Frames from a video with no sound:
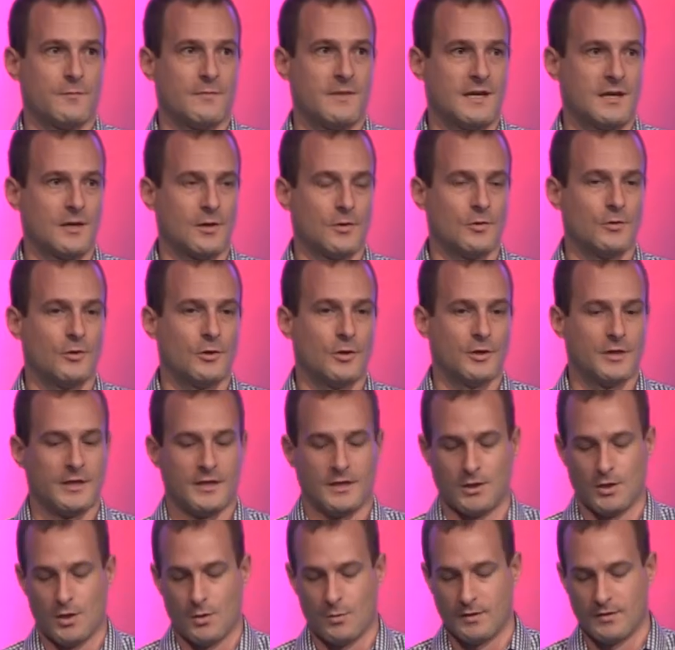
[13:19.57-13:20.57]
maker
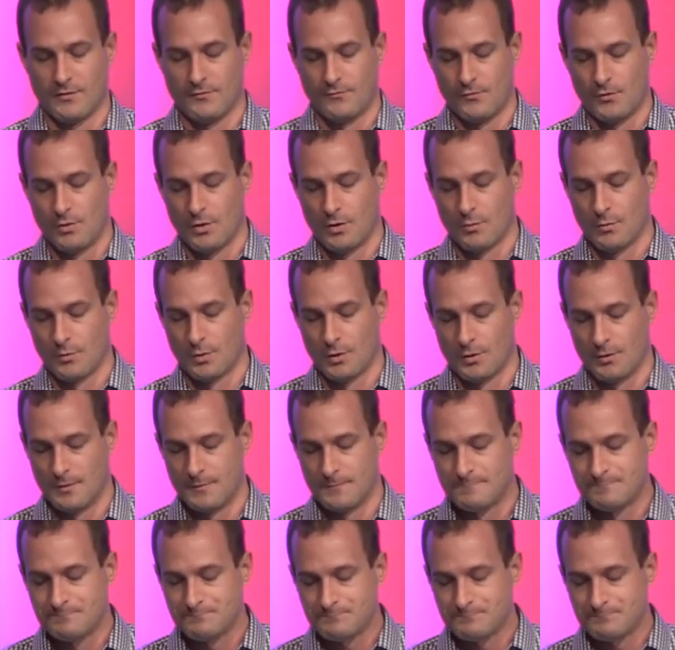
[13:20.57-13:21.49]
learning going forward.